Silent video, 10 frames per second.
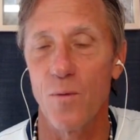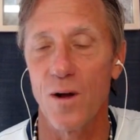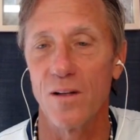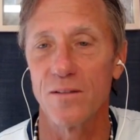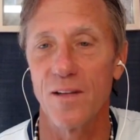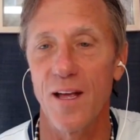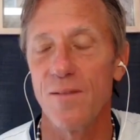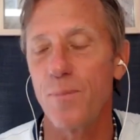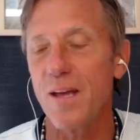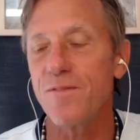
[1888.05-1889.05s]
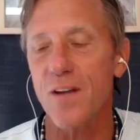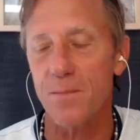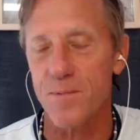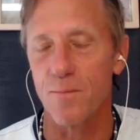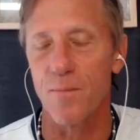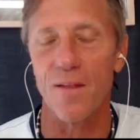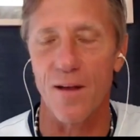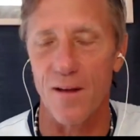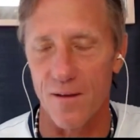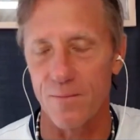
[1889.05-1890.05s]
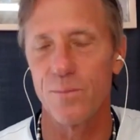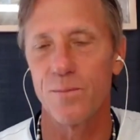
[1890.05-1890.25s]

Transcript: yeah, well, he beefed up some other